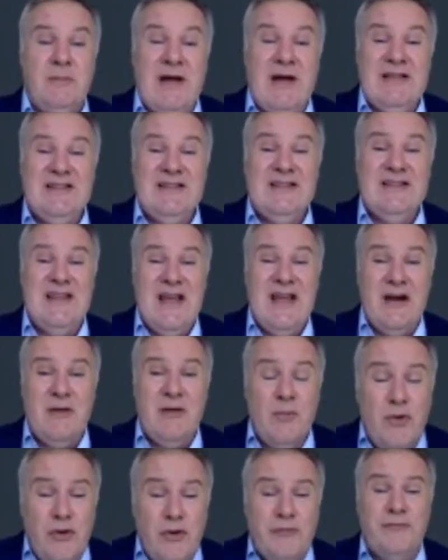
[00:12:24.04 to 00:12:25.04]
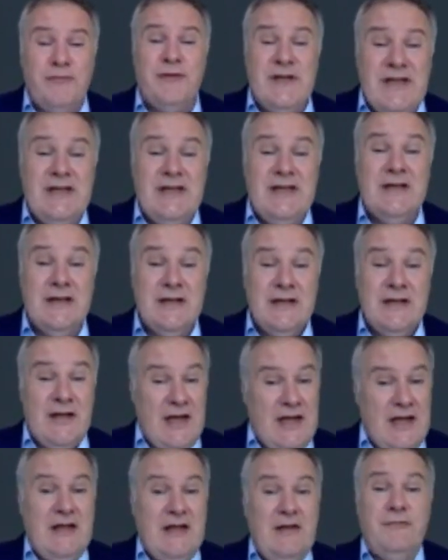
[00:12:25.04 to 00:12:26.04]
but they are more free,
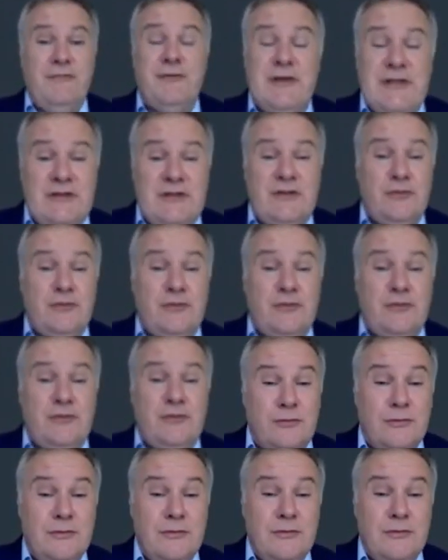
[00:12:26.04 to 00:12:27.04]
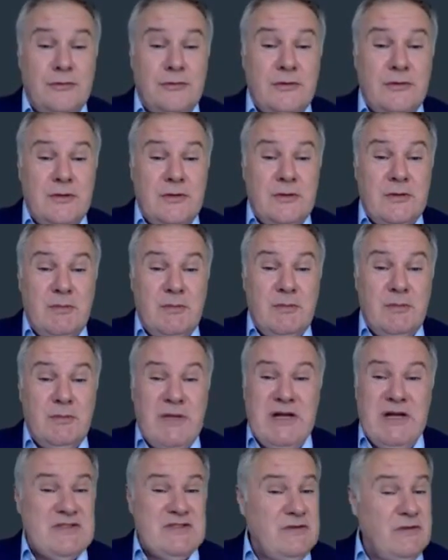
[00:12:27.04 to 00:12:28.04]
and I'm free too,
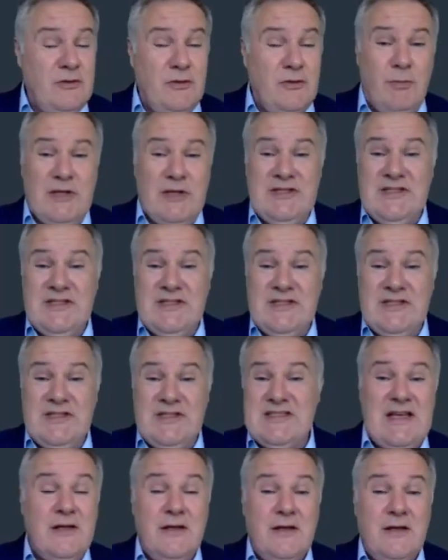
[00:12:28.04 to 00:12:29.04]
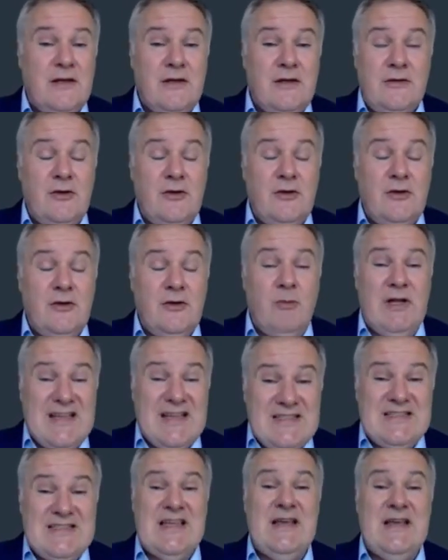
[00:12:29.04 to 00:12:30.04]
because nobody
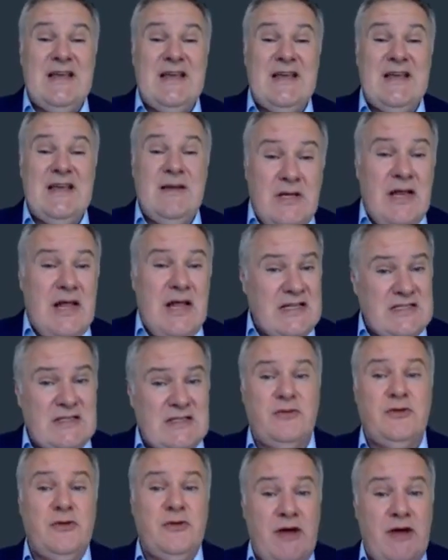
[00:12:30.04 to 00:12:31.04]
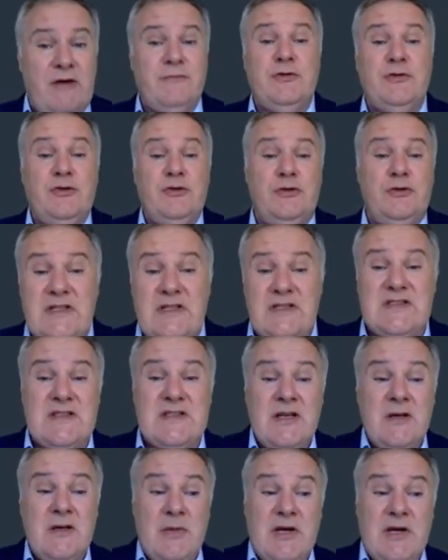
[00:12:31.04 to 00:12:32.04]
can say me, Laszlo, you have to do
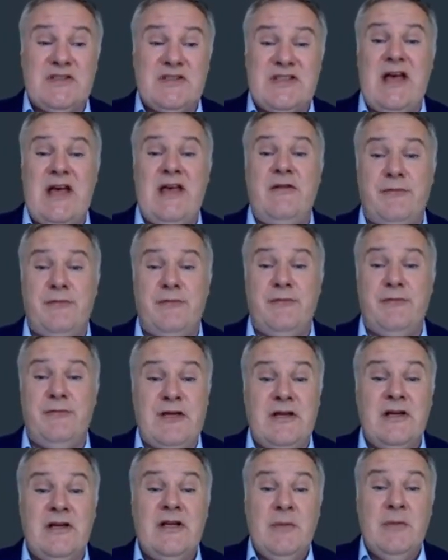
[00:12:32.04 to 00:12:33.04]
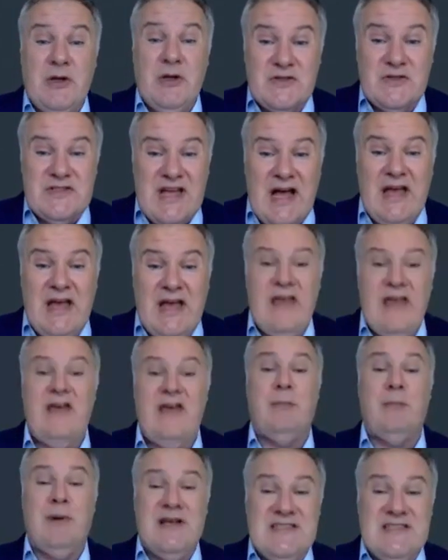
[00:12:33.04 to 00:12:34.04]
this, because I am free, because I
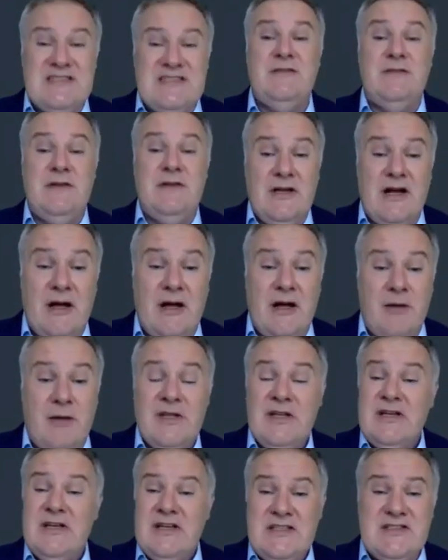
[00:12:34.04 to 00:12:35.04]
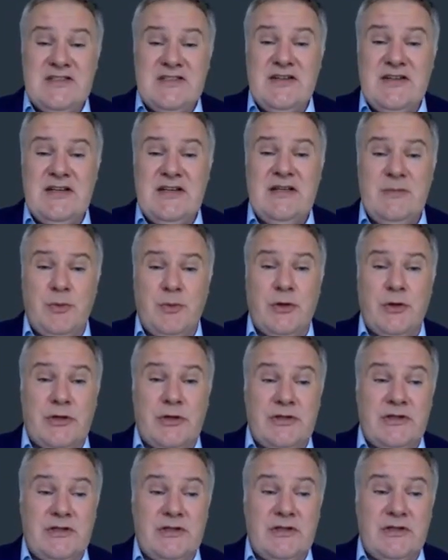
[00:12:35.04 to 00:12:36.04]
have passive income. It's really
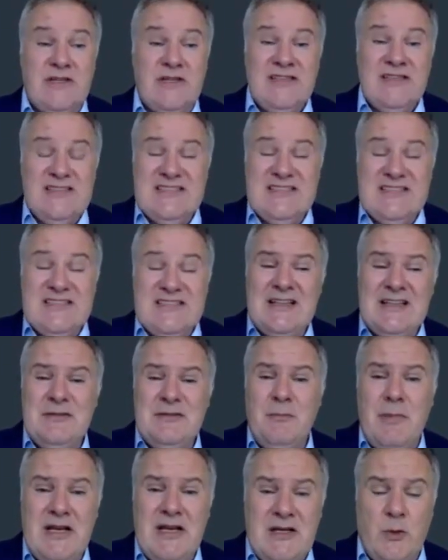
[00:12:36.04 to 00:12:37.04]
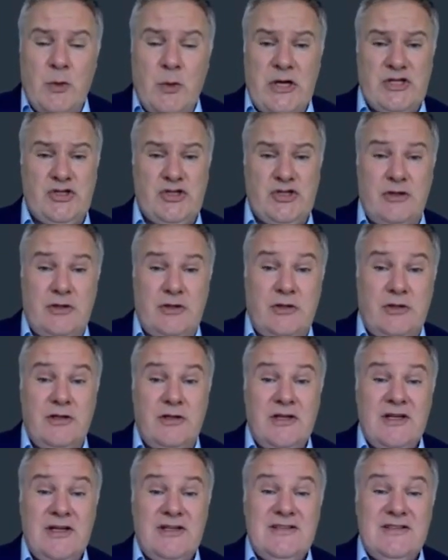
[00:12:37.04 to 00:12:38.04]
important. This is not a money
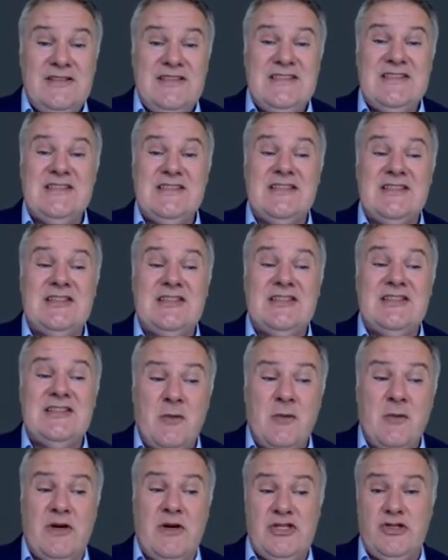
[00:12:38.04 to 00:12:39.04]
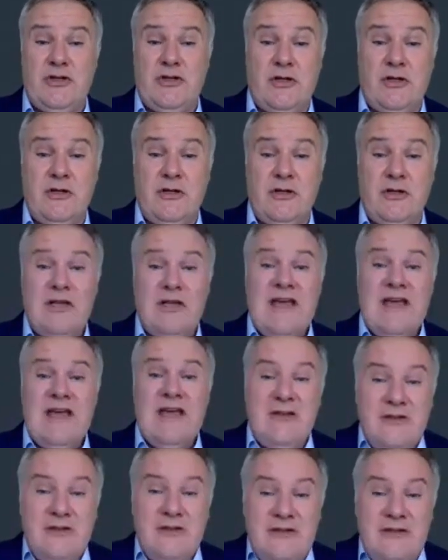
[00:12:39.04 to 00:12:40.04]
question. This is a time question.
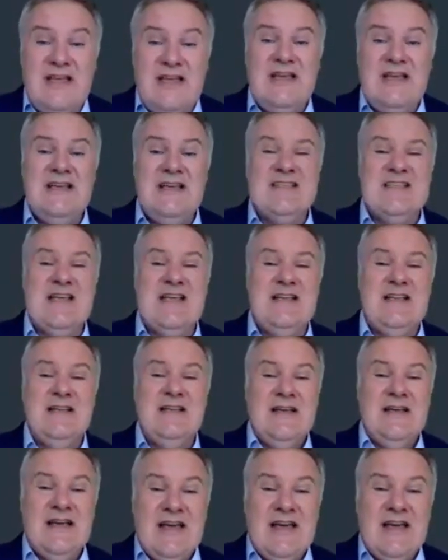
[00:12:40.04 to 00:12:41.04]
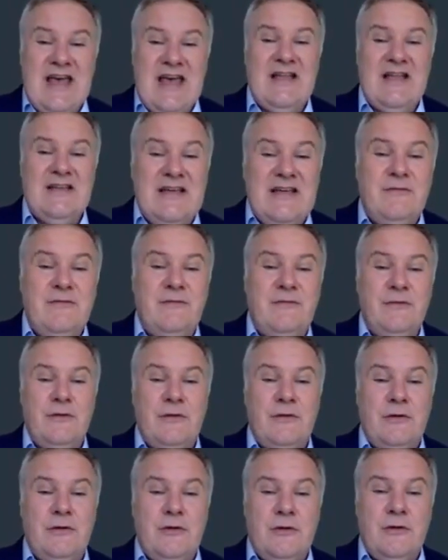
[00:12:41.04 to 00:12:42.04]
And the DXN can
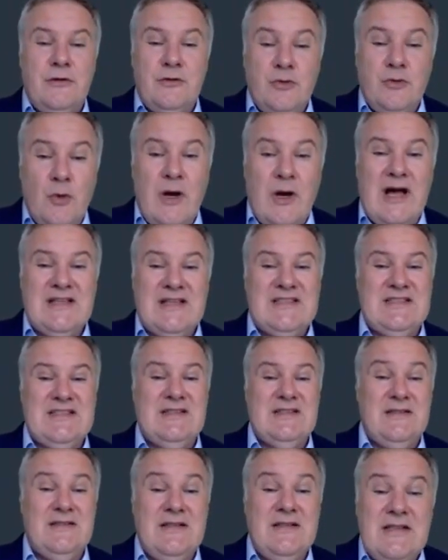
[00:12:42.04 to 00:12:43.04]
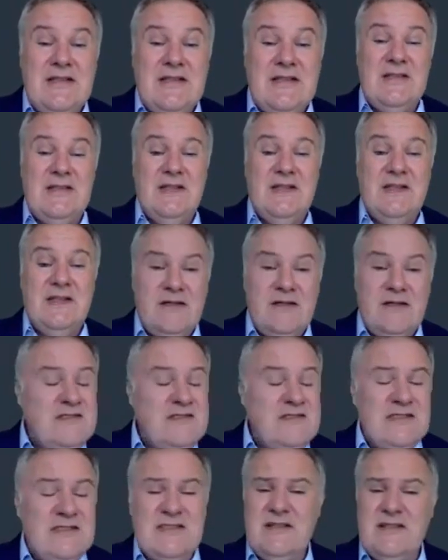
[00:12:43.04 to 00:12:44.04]
give to us this.
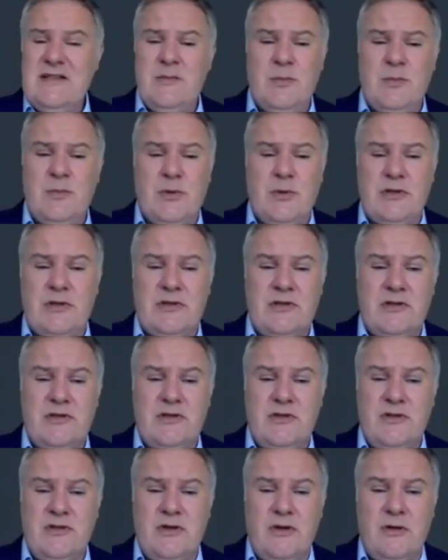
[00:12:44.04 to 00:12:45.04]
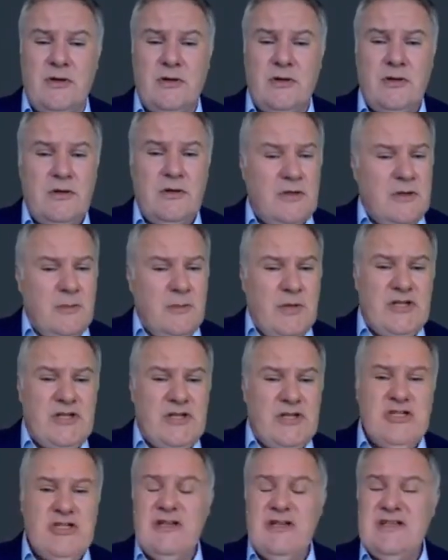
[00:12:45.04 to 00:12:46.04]
This is really important. You know,
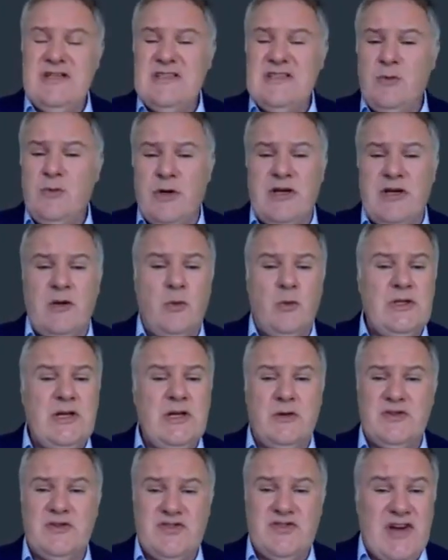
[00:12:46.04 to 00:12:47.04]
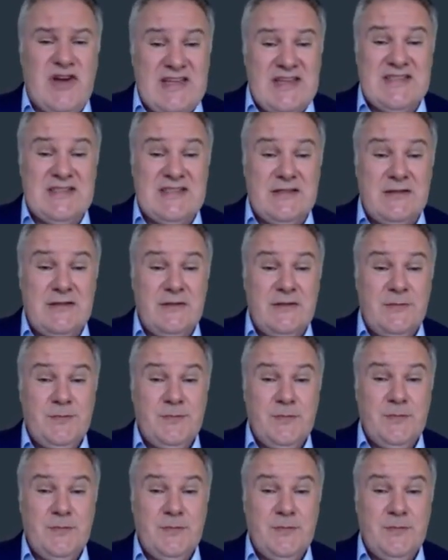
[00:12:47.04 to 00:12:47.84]
my children is working without stress.